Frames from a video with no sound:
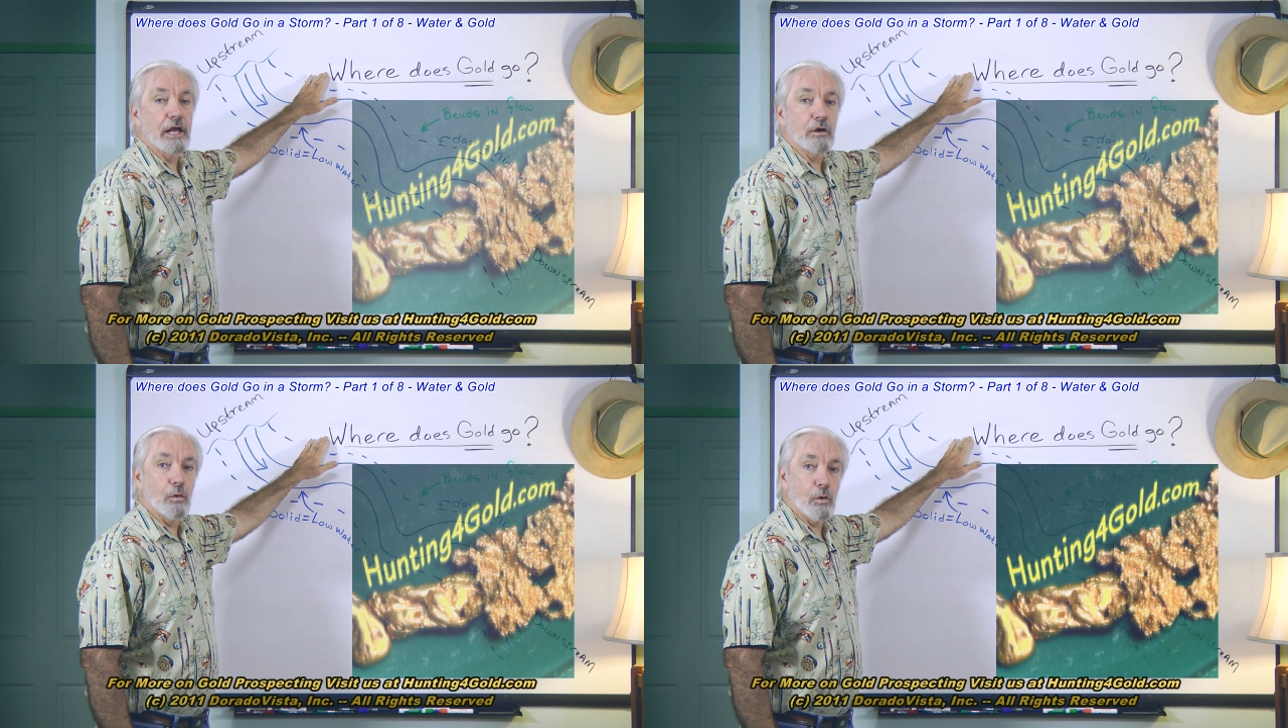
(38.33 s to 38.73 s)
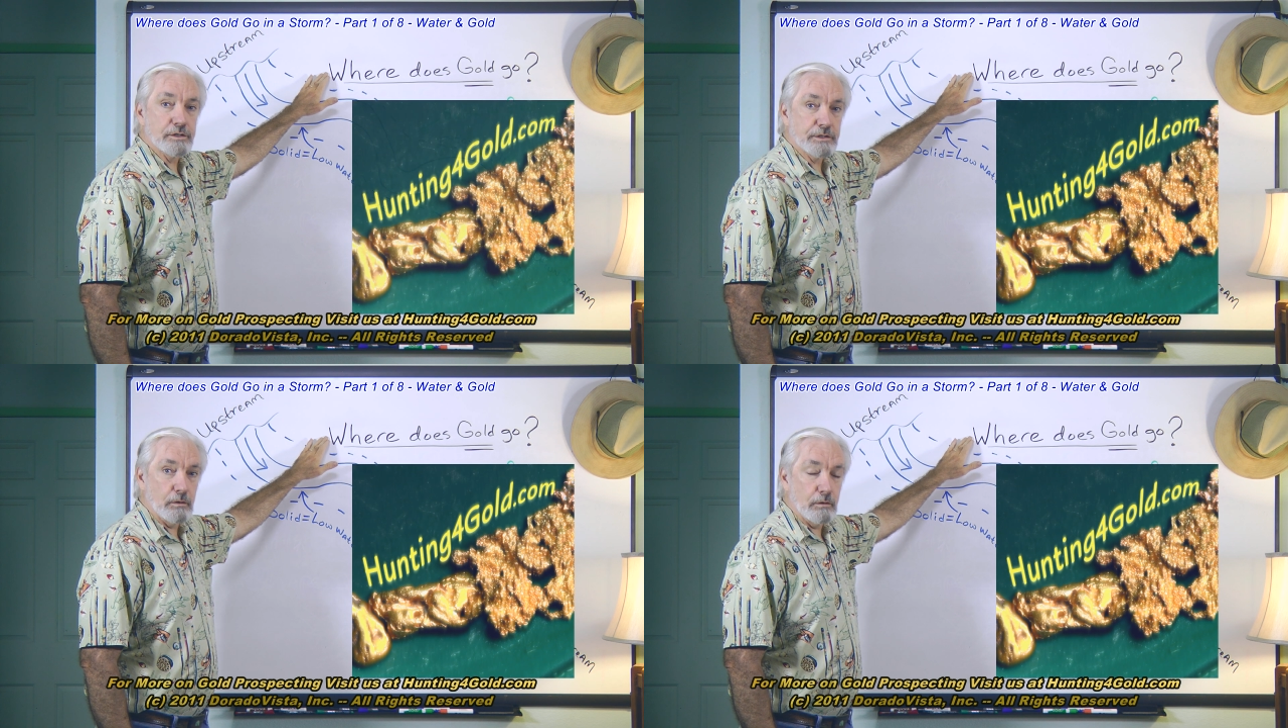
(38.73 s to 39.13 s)
and
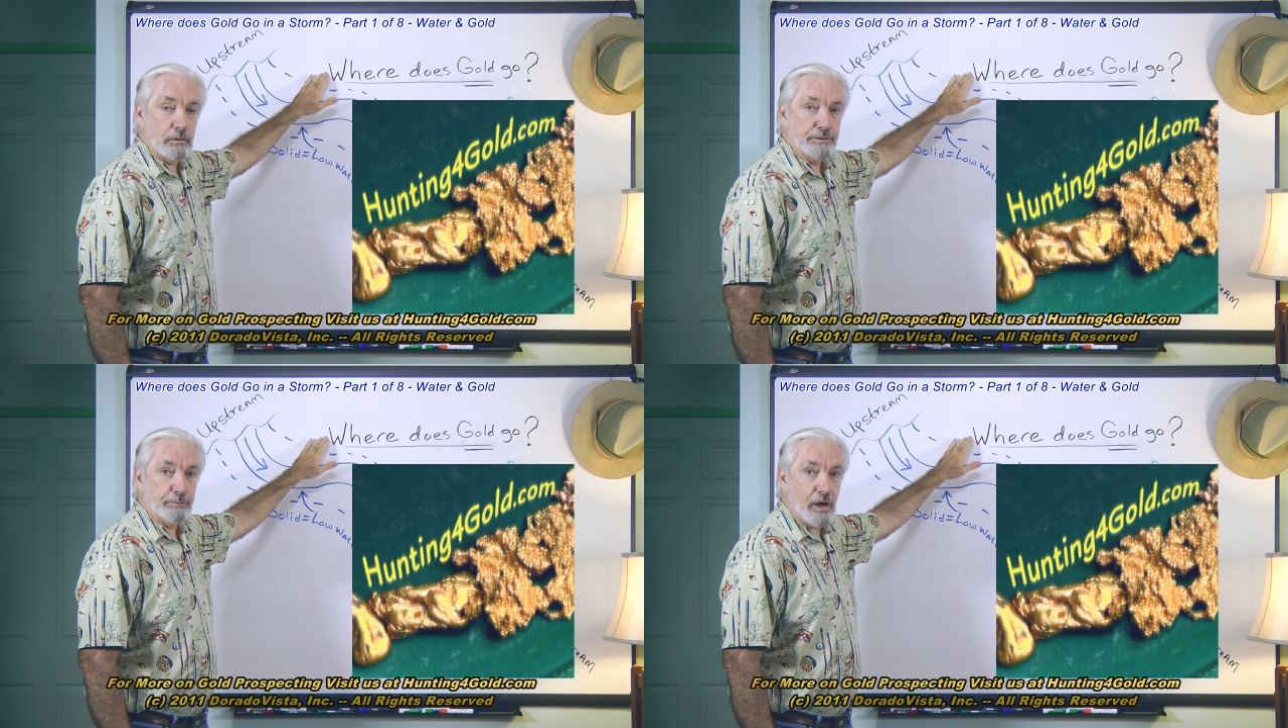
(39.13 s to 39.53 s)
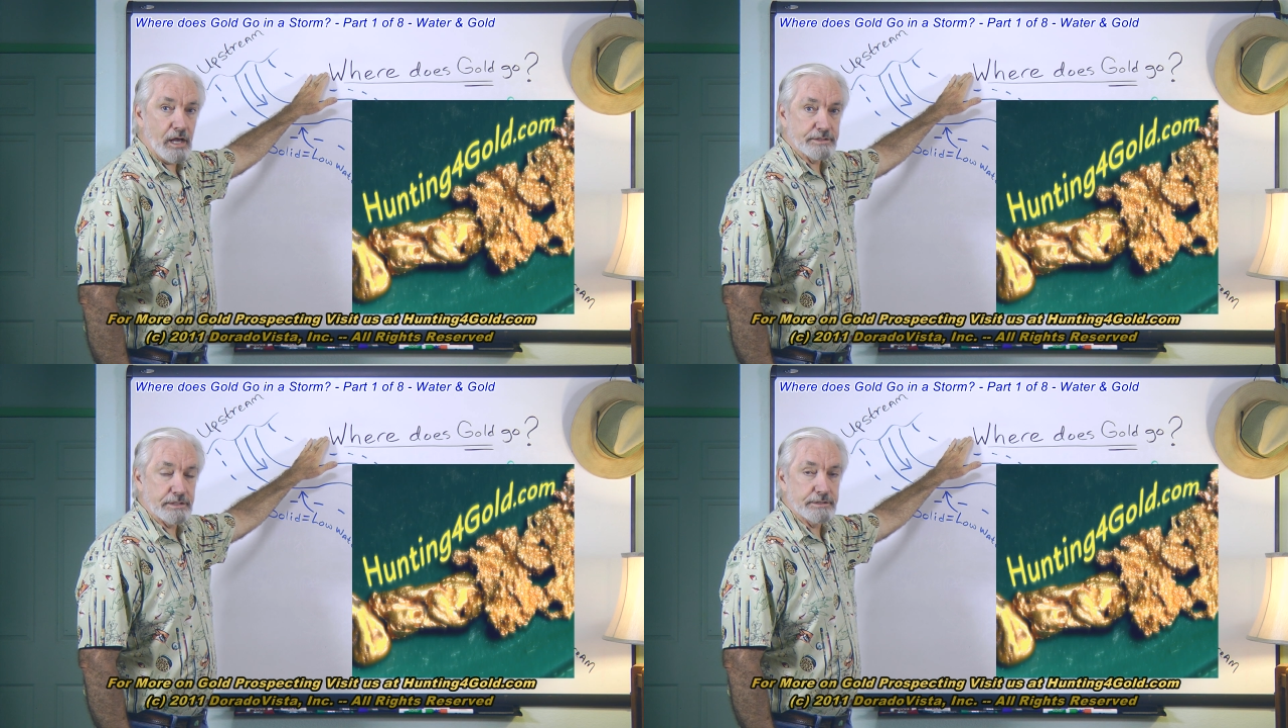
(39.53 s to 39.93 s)
coarse gold
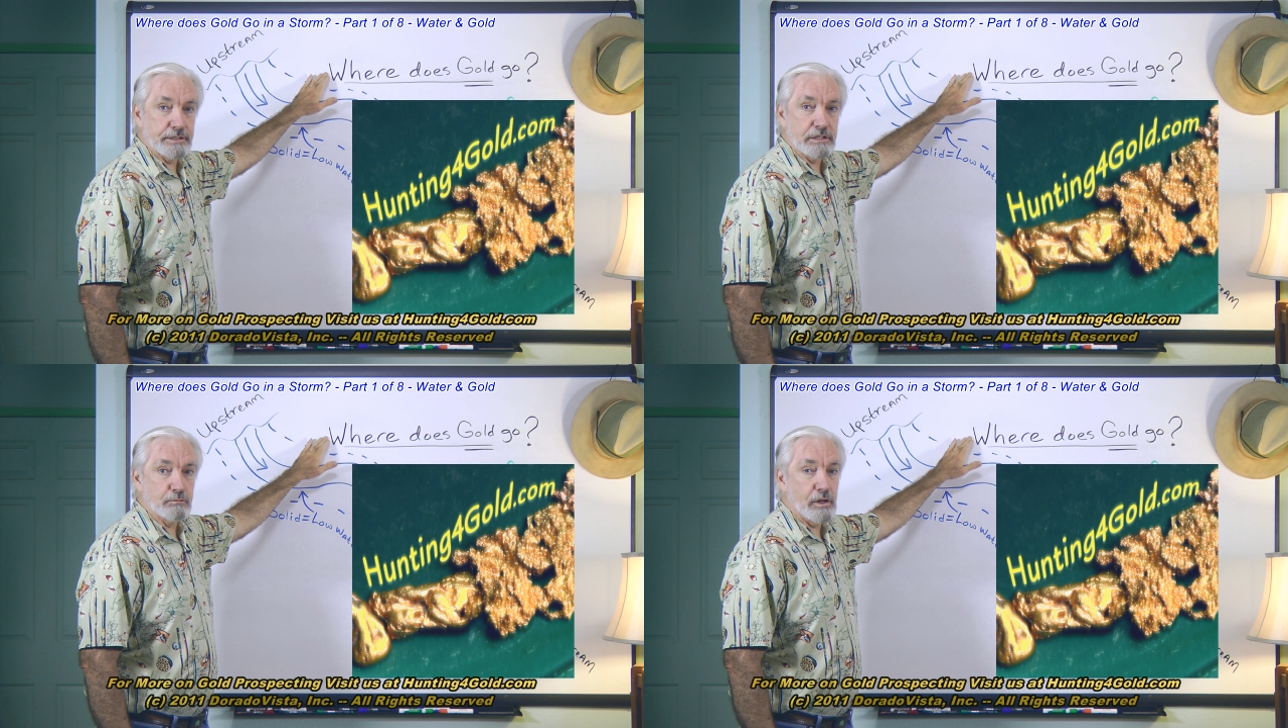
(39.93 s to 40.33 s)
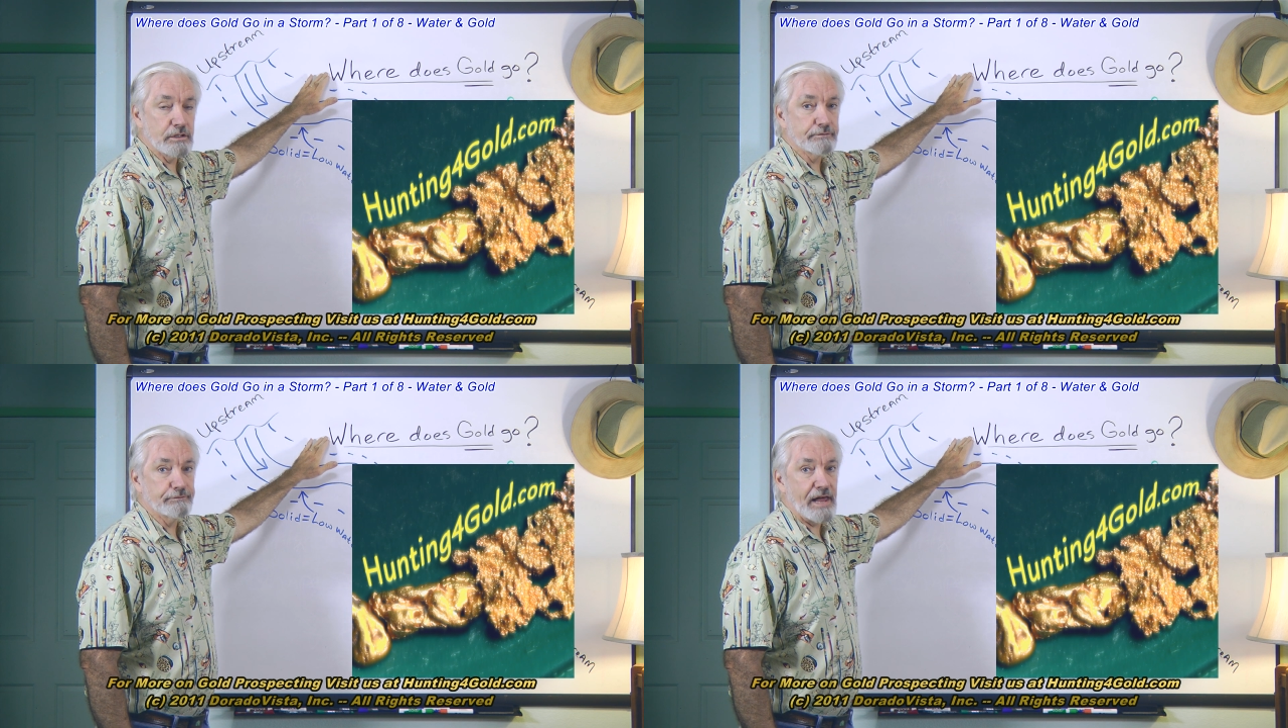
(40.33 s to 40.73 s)
deposits as
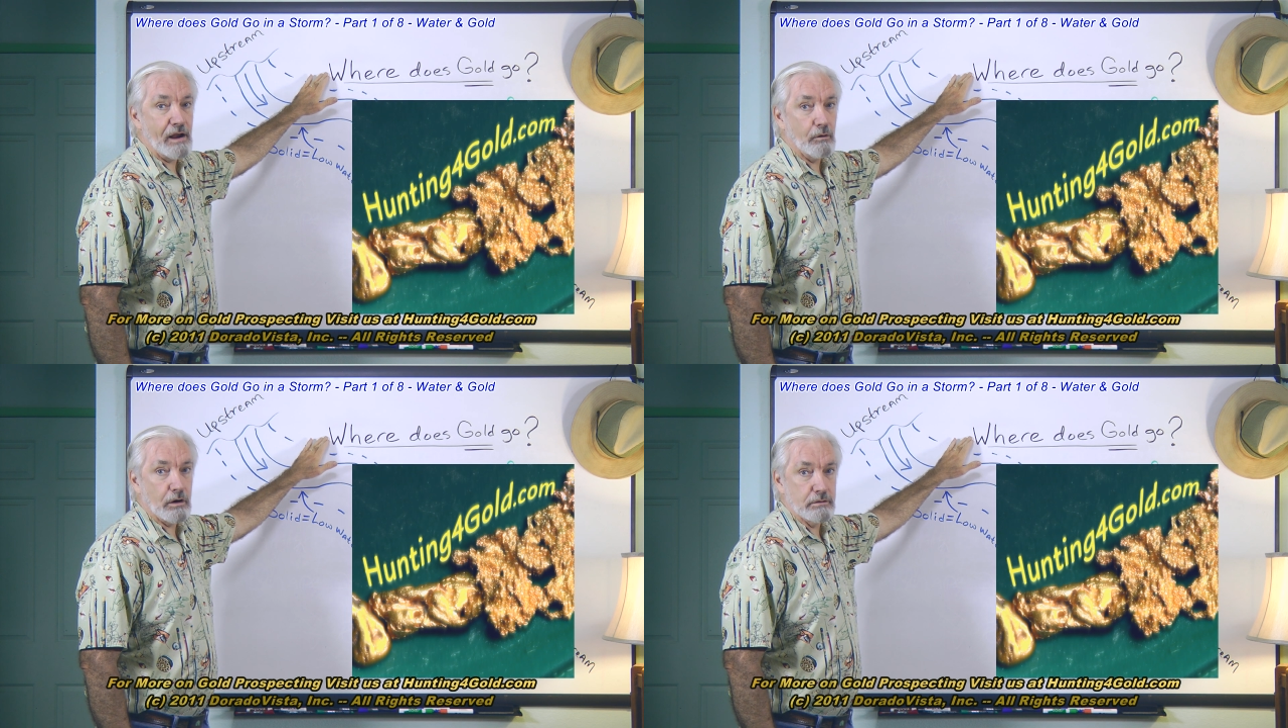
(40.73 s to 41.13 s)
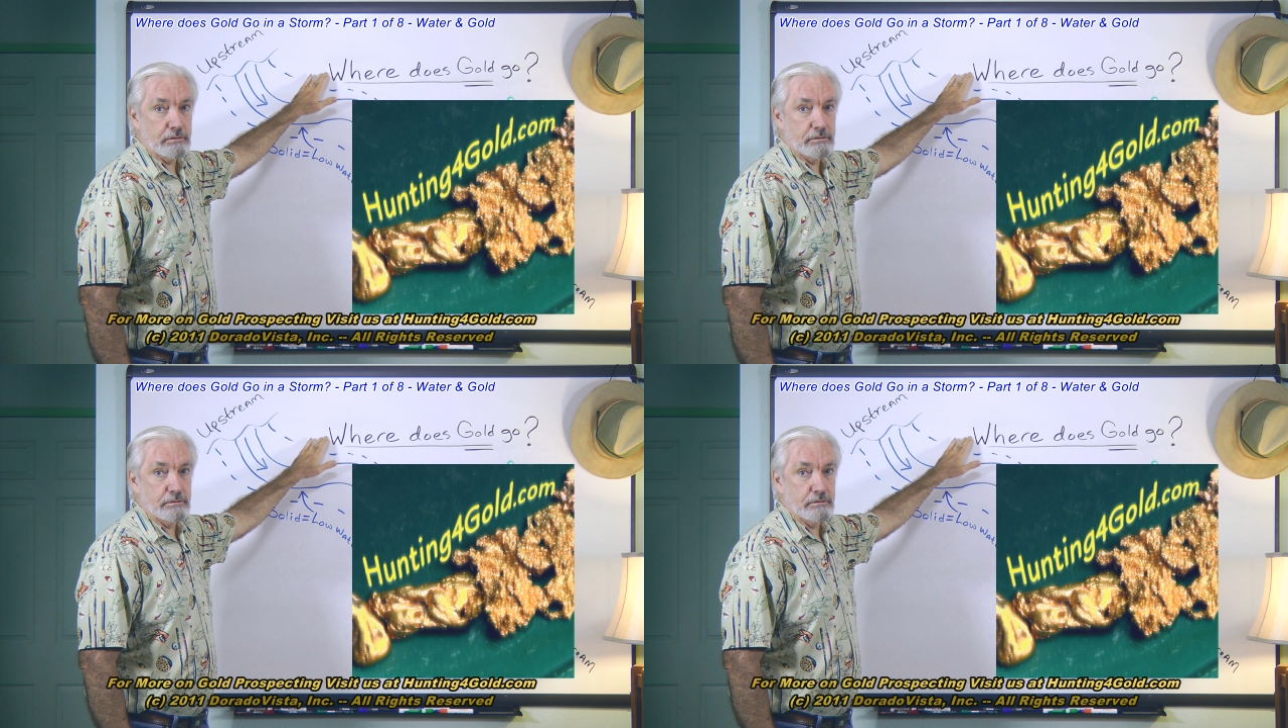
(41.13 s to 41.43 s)
well as flour.